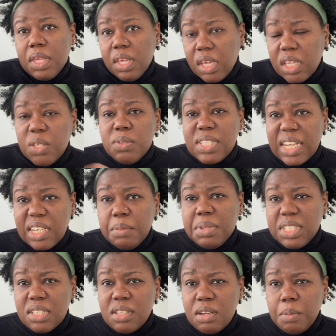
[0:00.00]
Use that image
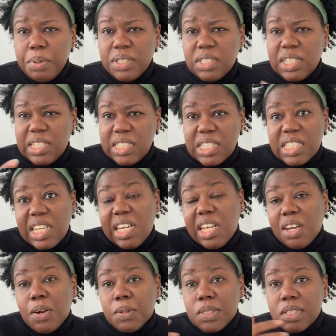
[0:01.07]
as an opportunity to
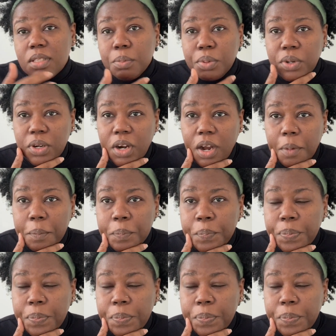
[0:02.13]
link out to the program.